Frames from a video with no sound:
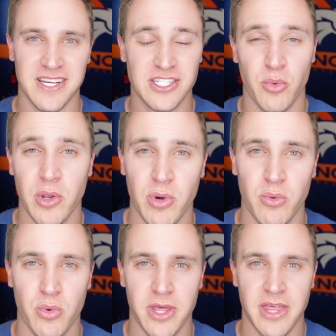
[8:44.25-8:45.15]
So we
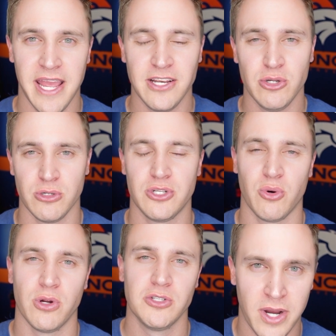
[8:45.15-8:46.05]
went with a dual
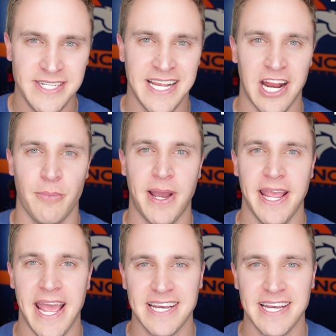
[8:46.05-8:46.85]
storage 1 terabyte